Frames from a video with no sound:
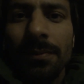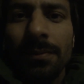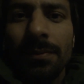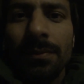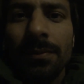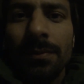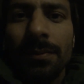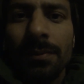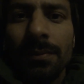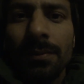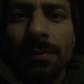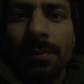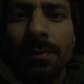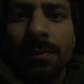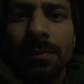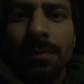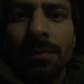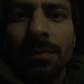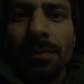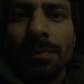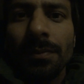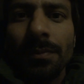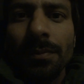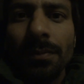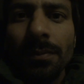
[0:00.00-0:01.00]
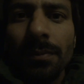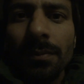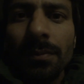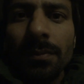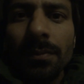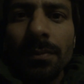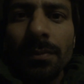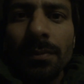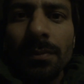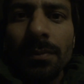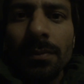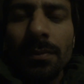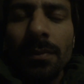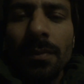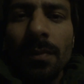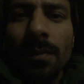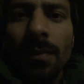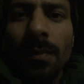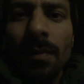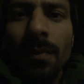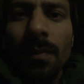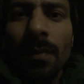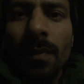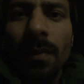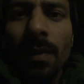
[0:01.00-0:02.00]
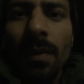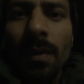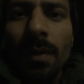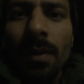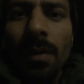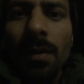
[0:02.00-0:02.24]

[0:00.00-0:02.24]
Nobody speaks.